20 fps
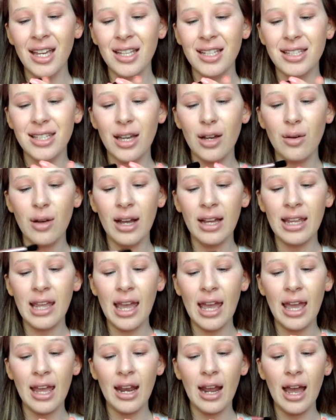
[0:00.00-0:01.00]
So
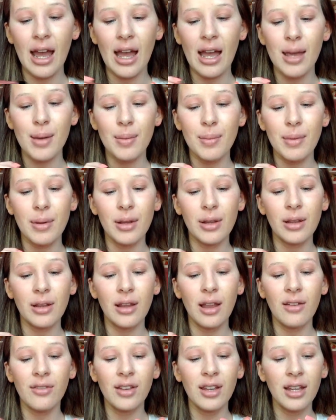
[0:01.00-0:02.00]
again, I am
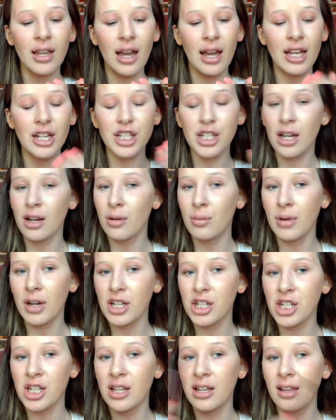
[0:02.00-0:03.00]
loving eyeshadow
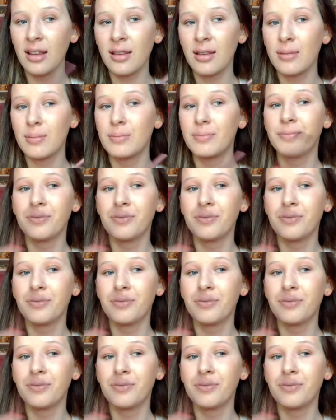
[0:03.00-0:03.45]
brushes.